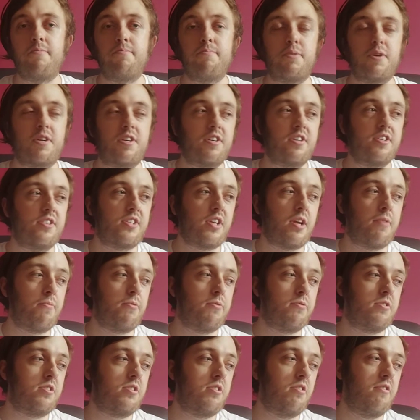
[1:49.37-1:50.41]
Because it
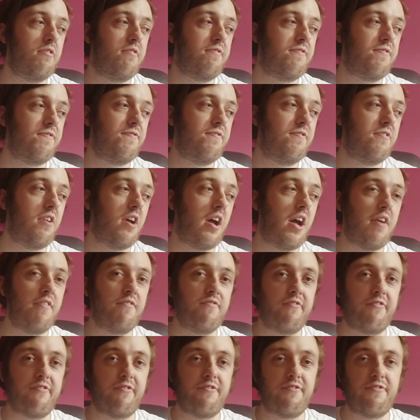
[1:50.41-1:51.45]
was too
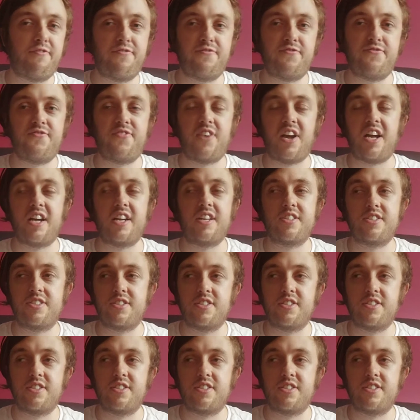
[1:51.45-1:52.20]
fast